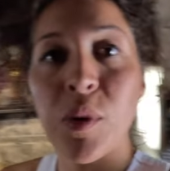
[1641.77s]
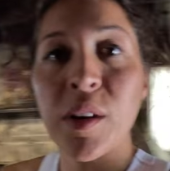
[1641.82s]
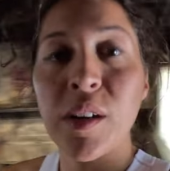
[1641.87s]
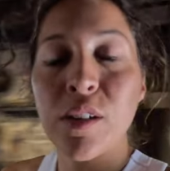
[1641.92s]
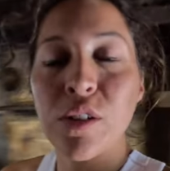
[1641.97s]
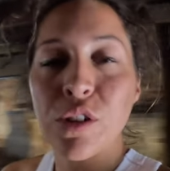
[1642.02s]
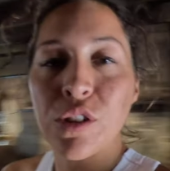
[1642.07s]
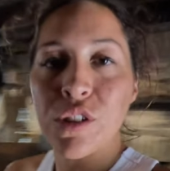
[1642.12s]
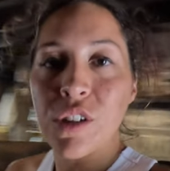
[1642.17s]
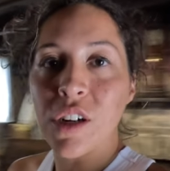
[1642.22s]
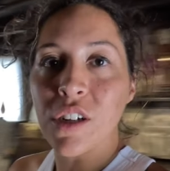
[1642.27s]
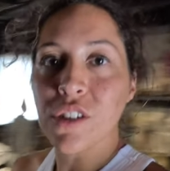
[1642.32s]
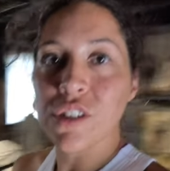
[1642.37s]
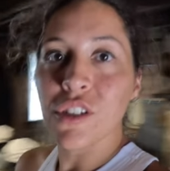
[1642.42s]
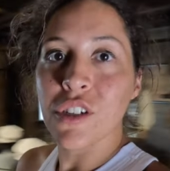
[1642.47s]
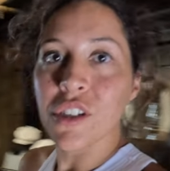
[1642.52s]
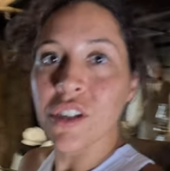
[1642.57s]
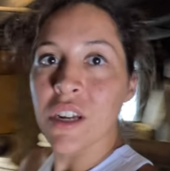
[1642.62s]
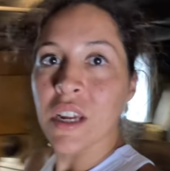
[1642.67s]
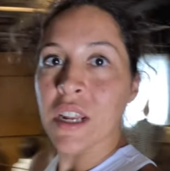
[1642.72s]
wooden
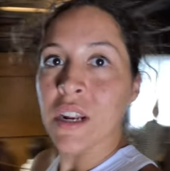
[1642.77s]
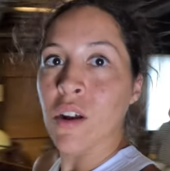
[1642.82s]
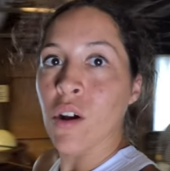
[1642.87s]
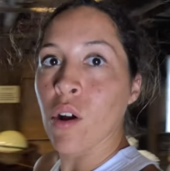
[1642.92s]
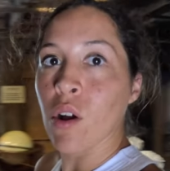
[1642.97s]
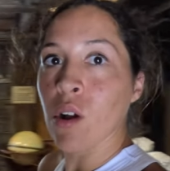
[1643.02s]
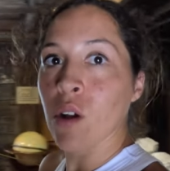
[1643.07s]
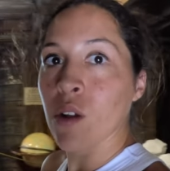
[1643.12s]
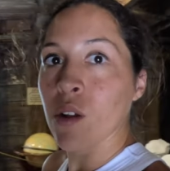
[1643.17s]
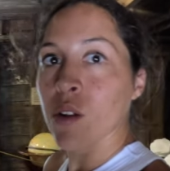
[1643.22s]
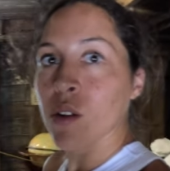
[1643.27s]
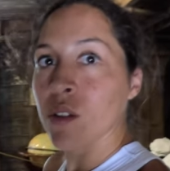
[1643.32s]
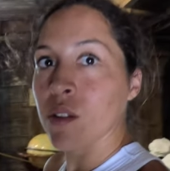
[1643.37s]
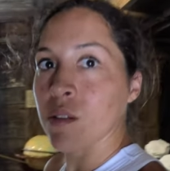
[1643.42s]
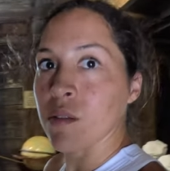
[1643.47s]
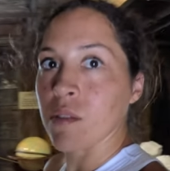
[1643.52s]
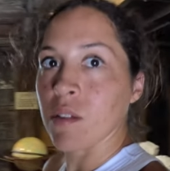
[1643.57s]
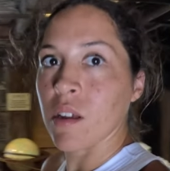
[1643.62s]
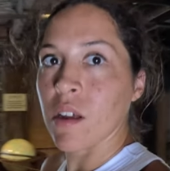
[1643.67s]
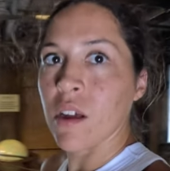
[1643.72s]
structure in all
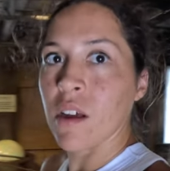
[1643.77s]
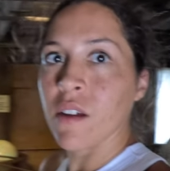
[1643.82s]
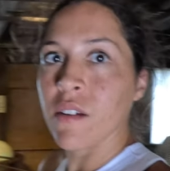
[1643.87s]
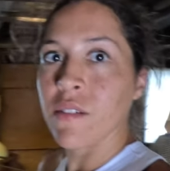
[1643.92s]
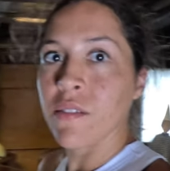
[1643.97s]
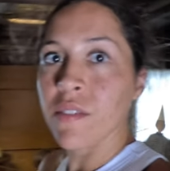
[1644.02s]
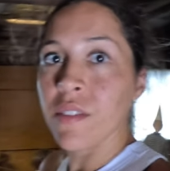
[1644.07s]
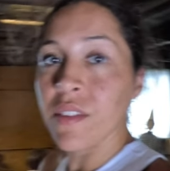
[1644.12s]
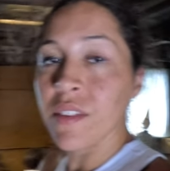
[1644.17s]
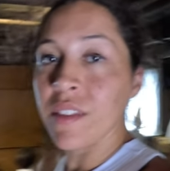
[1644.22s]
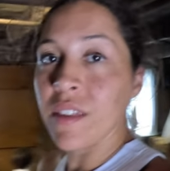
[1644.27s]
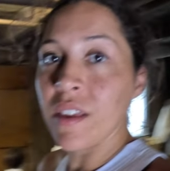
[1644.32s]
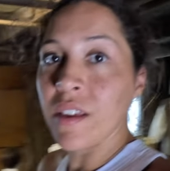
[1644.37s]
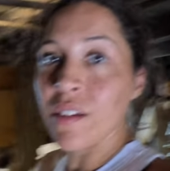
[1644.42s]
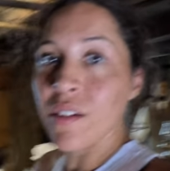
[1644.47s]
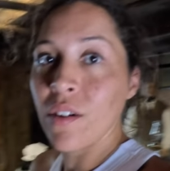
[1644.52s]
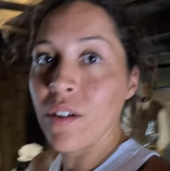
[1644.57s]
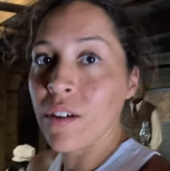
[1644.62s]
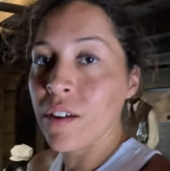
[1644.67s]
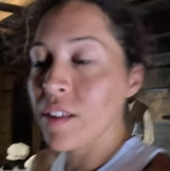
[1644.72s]
of
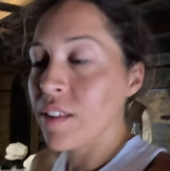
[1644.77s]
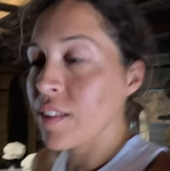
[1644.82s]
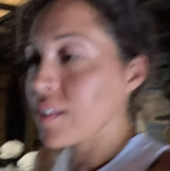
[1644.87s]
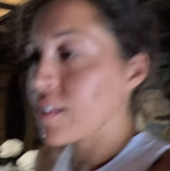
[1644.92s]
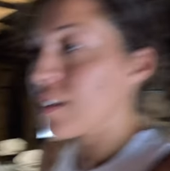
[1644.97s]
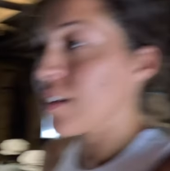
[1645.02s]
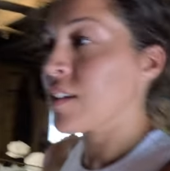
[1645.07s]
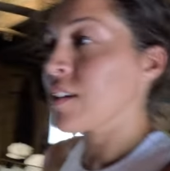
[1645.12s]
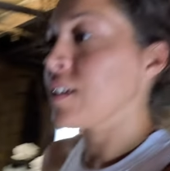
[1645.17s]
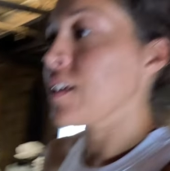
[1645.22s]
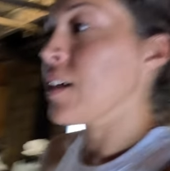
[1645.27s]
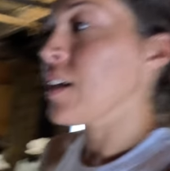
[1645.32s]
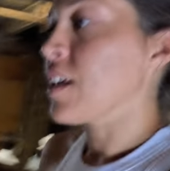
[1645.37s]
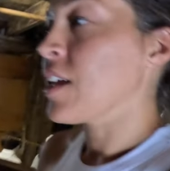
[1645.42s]
St. Augustine.